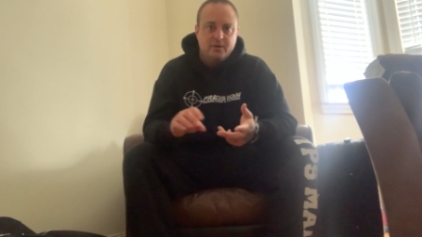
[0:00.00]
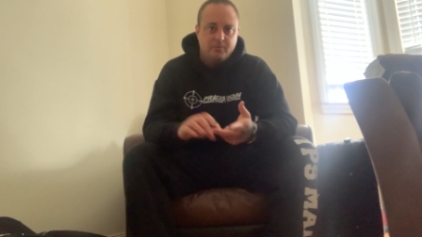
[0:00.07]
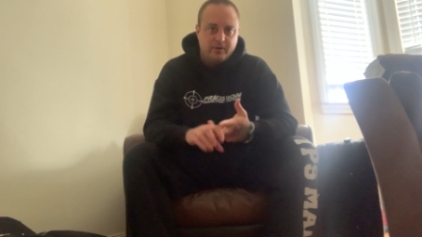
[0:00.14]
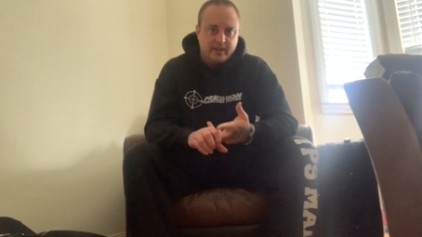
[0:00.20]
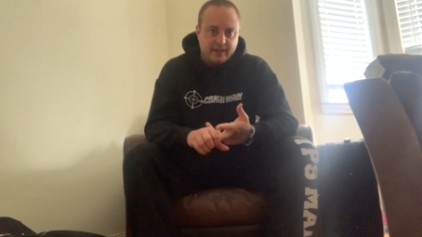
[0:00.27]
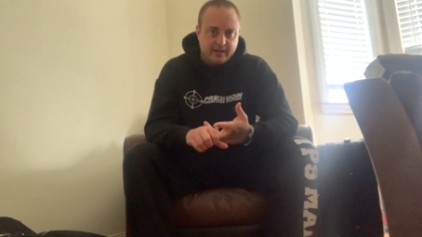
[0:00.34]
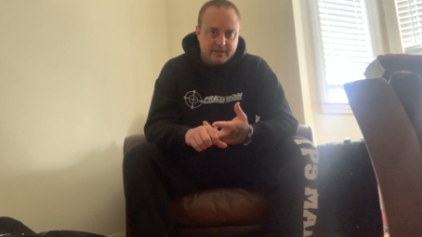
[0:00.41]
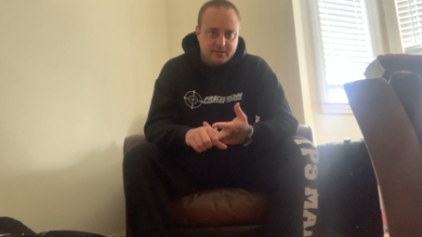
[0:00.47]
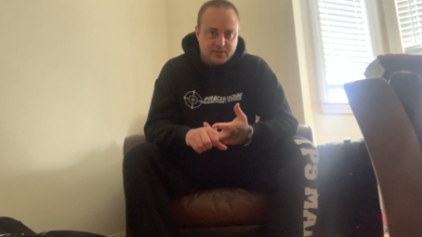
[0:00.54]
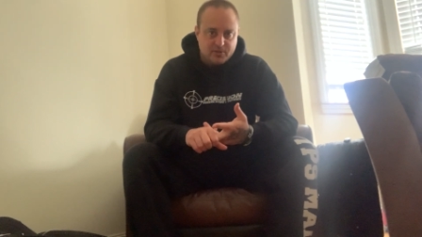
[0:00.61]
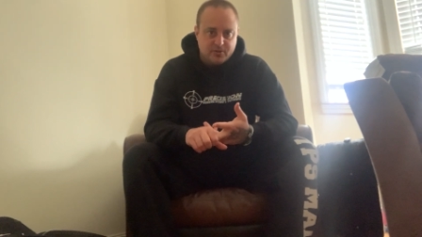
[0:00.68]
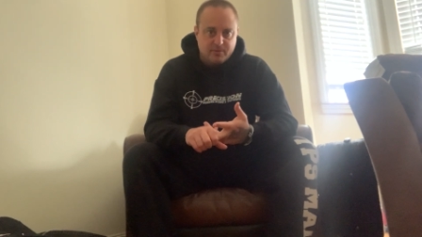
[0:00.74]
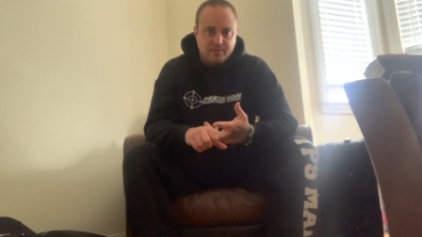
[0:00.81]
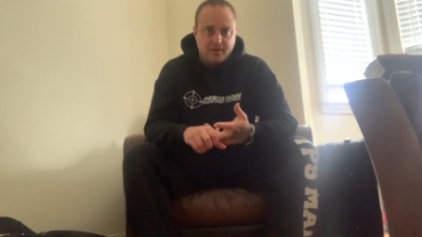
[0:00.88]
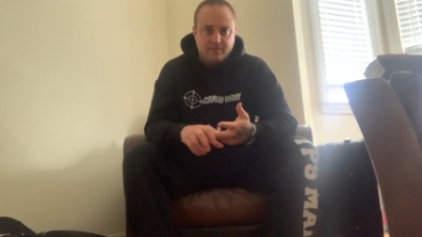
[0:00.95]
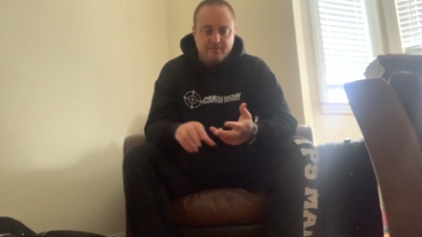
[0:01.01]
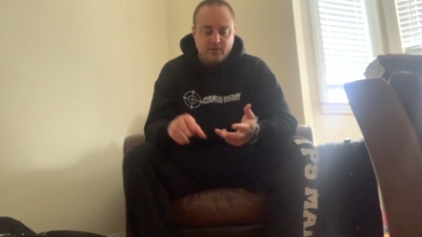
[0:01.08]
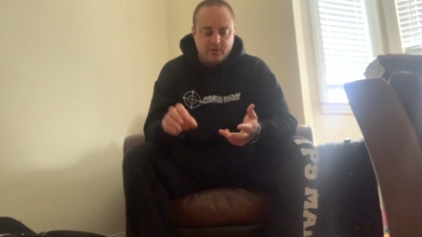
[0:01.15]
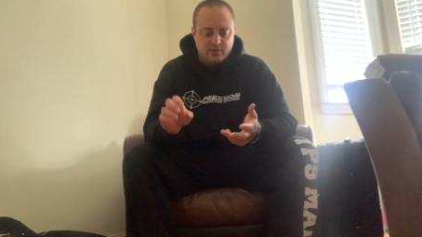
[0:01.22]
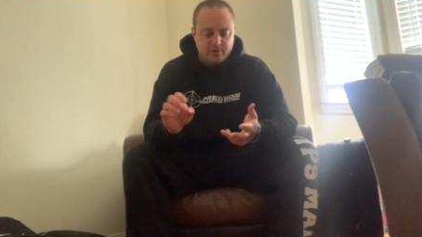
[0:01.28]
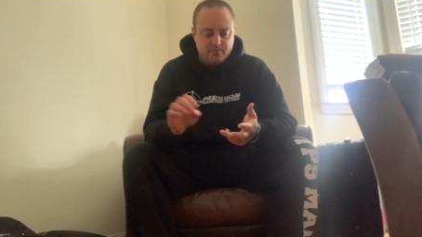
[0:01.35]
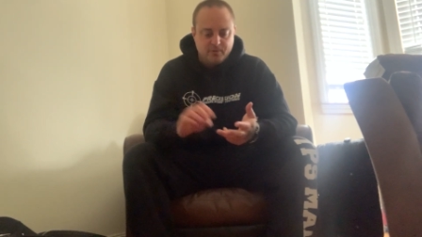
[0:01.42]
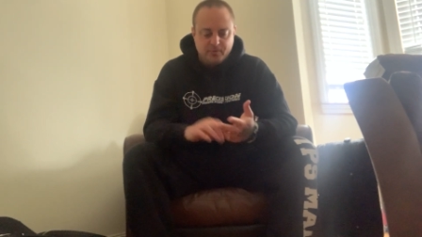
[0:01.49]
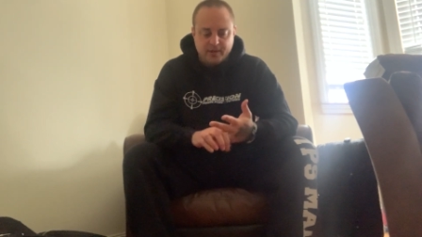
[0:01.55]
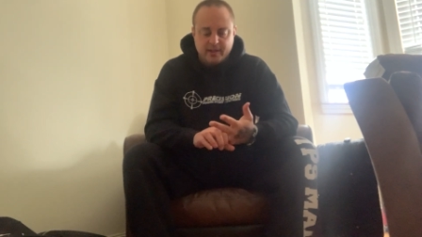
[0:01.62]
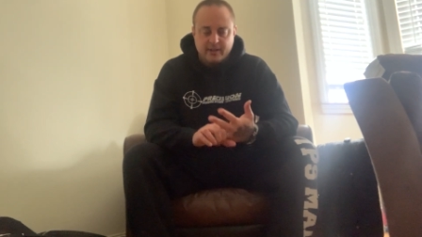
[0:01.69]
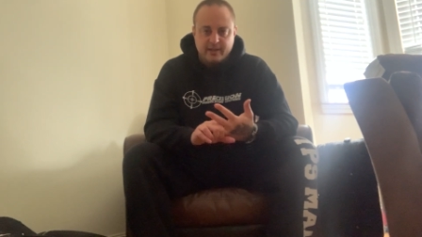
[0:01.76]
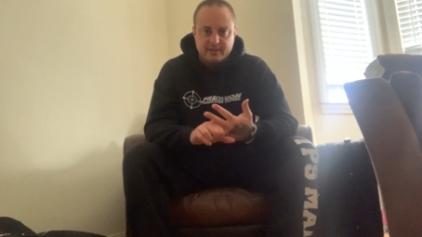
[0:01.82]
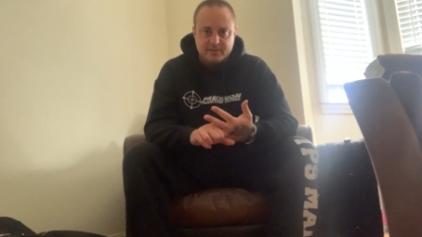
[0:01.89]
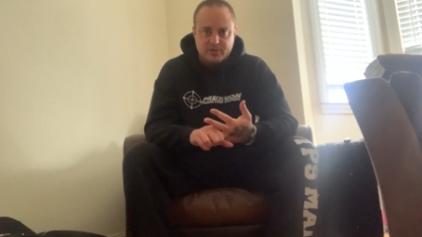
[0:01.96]
We got to get a certain amount of volume, and we got
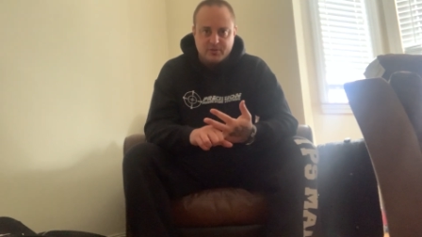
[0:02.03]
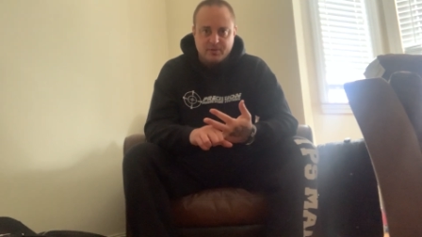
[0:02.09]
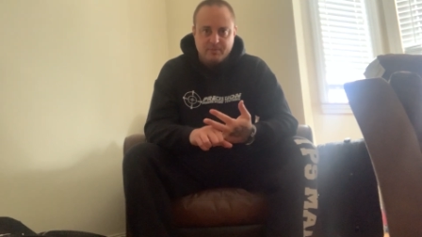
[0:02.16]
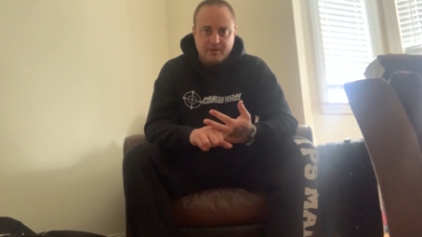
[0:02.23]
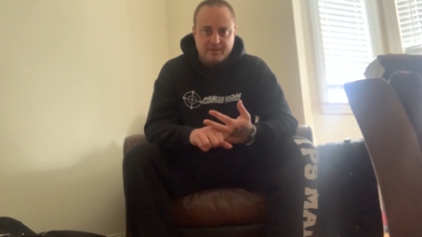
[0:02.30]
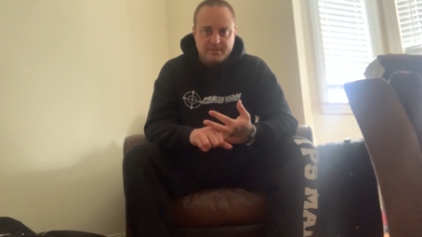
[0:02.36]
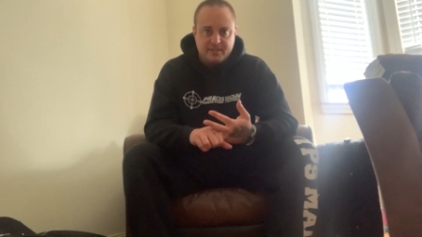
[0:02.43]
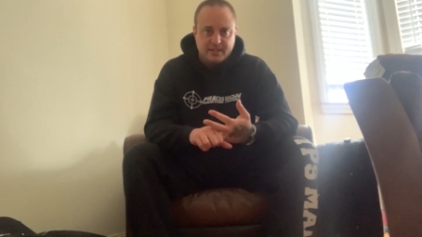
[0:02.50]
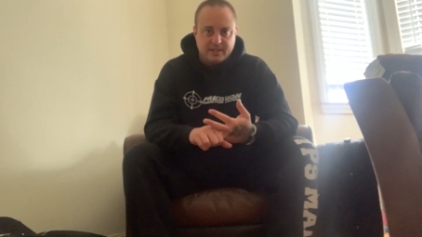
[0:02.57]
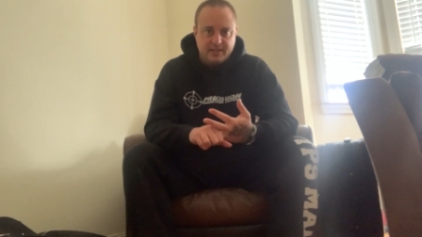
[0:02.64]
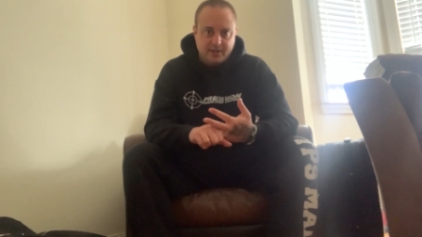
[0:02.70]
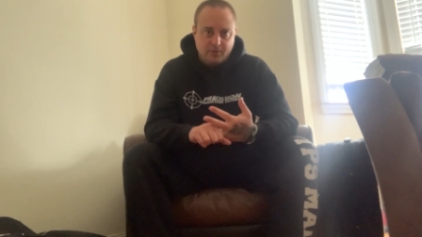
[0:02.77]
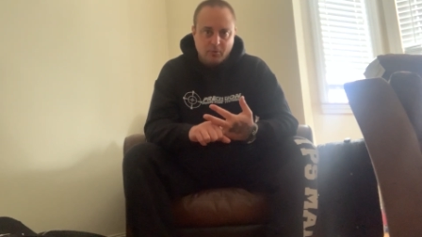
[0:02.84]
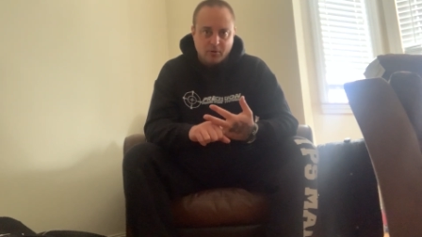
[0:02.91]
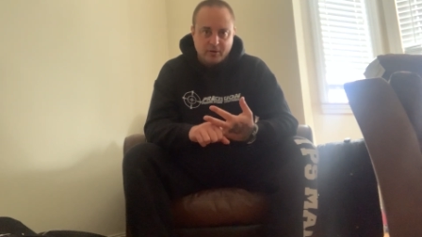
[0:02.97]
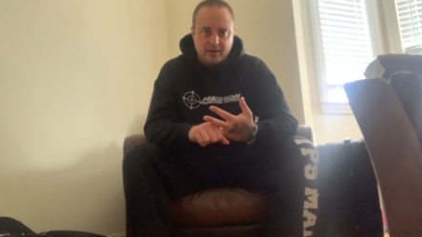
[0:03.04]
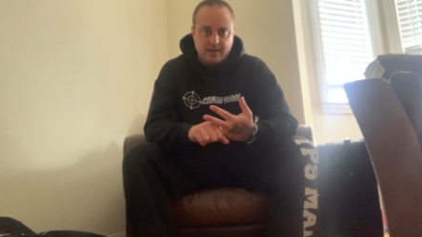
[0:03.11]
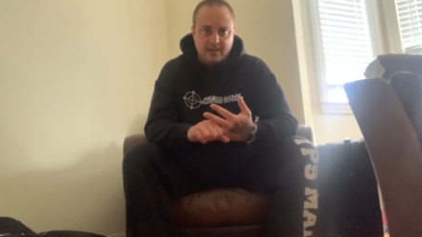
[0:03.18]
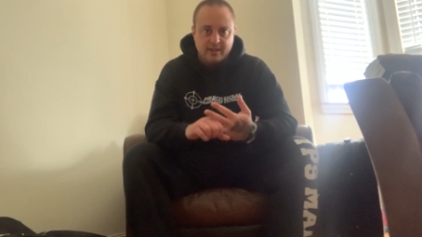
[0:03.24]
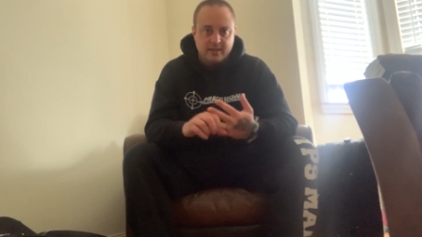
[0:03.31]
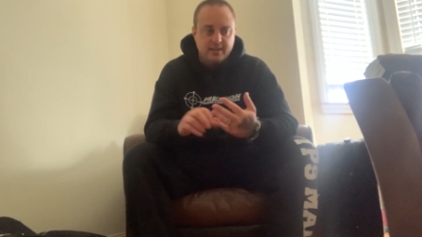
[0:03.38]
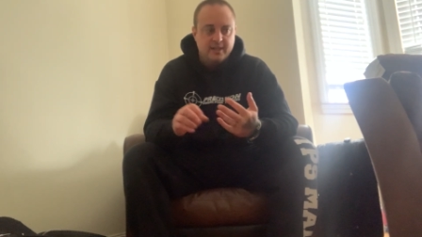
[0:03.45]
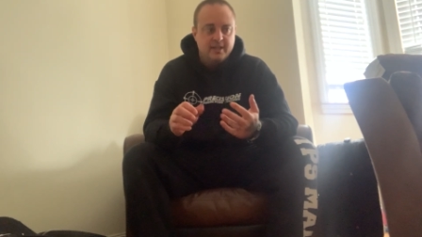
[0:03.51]
to get a certain amount of technique work in